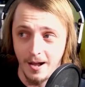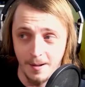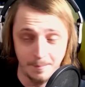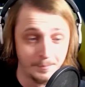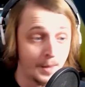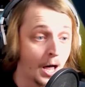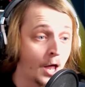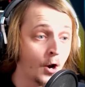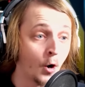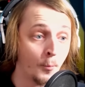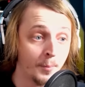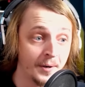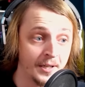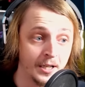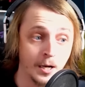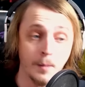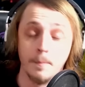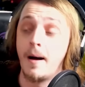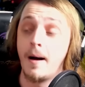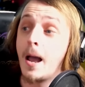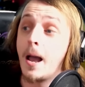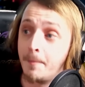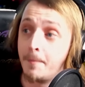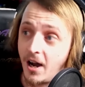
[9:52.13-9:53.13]
I'm not opening
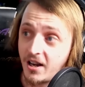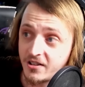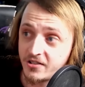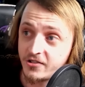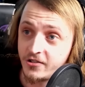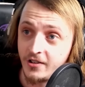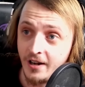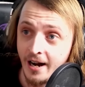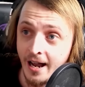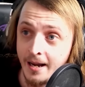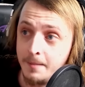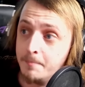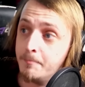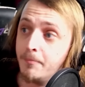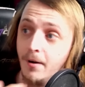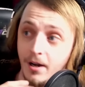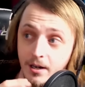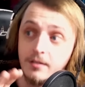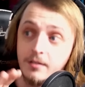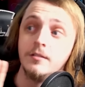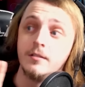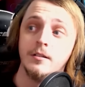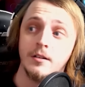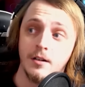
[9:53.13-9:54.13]
up my box tonight,
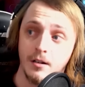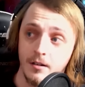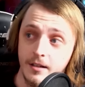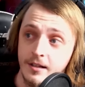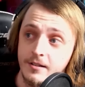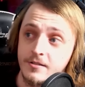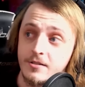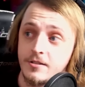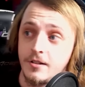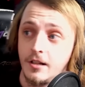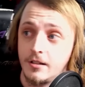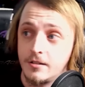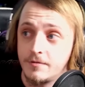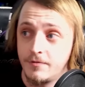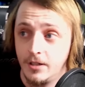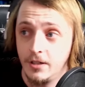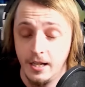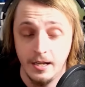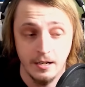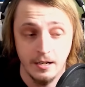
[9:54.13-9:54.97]
but you know, that's for